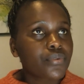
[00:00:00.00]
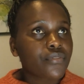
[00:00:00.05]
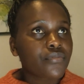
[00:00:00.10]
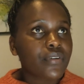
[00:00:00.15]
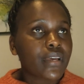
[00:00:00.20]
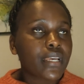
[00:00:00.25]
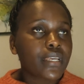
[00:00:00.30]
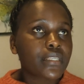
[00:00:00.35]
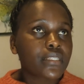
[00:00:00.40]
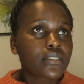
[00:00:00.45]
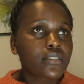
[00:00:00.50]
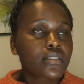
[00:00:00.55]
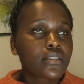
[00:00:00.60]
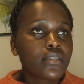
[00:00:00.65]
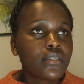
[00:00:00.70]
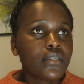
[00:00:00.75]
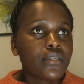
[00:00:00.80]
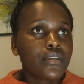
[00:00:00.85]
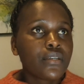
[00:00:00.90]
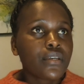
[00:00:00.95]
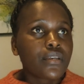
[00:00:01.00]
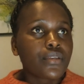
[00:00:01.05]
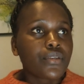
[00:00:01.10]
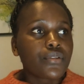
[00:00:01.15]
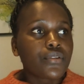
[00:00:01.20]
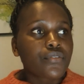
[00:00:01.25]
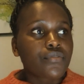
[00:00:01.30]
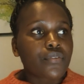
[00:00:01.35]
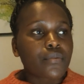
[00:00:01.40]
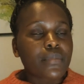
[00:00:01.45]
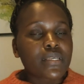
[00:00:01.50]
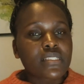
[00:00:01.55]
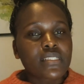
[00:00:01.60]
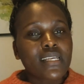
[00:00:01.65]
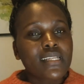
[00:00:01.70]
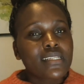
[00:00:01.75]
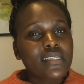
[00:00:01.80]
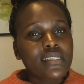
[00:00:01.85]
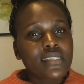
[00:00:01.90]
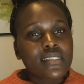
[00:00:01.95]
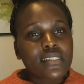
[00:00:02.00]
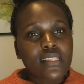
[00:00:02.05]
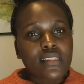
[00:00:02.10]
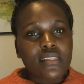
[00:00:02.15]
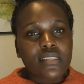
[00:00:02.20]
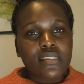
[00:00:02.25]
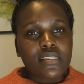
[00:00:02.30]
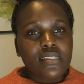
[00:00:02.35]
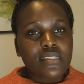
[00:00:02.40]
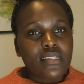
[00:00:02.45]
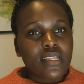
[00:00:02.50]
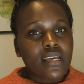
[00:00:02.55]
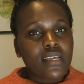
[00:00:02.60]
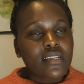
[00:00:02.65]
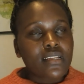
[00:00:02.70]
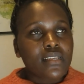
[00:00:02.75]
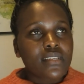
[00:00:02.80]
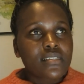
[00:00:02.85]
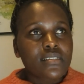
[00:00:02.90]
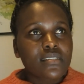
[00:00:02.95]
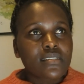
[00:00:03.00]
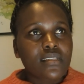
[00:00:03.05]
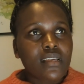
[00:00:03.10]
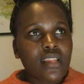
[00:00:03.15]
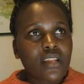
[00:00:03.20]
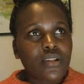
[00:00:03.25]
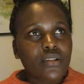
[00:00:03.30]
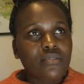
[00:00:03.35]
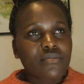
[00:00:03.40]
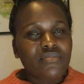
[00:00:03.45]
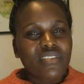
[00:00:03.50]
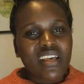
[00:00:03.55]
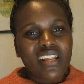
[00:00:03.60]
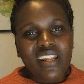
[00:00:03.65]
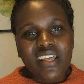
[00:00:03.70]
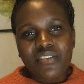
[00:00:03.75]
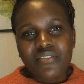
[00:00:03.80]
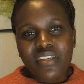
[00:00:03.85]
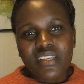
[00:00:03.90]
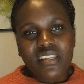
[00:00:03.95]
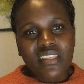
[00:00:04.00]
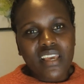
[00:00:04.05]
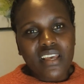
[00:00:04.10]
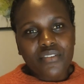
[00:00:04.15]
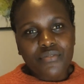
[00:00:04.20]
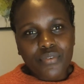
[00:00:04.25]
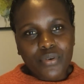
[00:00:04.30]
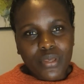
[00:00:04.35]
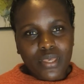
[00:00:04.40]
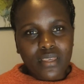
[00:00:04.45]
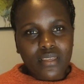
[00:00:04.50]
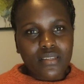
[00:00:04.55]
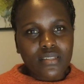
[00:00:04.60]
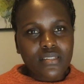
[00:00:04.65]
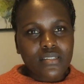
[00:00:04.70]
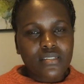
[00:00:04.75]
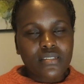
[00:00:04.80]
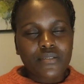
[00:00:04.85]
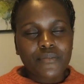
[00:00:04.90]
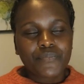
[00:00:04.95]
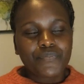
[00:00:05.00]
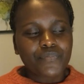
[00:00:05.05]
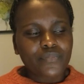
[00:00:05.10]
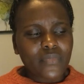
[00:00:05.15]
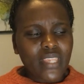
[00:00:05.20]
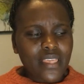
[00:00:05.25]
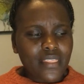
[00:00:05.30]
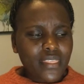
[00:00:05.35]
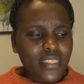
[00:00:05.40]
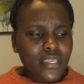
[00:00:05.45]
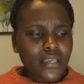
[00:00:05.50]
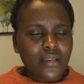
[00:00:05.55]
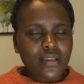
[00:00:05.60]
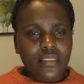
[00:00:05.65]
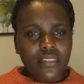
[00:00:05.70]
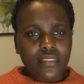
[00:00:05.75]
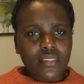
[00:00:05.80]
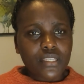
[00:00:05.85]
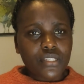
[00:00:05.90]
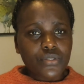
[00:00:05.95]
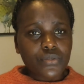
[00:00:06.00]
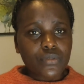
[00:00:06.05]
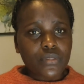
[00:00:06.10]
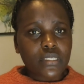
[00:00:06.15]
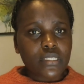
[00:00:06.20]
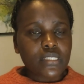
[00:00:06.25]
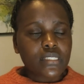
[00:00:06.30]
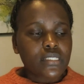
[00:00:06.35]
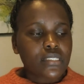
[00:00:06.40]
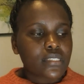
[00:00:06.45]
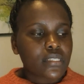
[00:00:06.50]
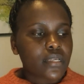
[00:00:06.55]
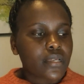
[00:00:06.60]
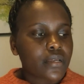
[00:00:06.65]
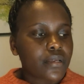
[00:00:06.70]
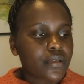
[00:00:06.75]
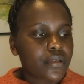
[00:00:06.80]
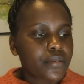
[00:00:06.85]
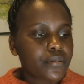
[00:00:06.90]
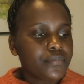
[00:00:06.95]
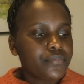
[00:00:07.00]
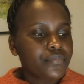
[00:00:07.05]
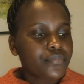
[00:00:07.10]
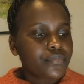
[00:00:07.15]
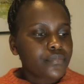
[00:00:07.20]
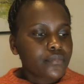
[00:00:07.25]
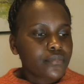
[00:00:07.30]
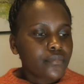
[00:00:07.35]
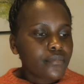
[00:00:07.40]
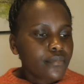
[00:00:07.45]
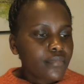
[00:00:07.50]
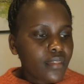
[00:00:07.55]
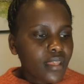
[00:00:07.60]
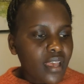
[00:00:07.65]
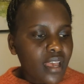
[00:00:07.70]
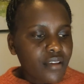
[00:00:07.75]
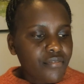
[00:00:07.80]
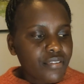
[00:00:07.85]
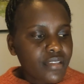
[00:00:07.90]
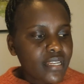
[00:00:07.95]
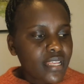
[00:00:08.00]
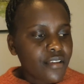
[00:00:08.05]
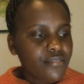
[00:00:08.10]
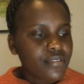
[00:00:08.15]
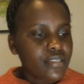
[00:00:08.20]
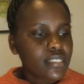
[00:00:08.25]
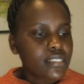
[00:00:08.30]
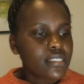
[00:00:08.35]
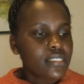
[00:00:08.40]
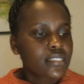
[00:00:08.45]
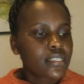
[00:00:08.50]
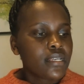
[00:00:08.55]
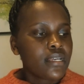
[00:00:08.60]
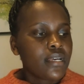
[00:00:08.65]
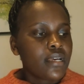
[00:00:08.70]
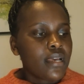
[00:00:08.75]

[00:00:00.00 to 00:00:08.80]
provide, for my studies, and this is done at any advocate. I think they do this affidavits,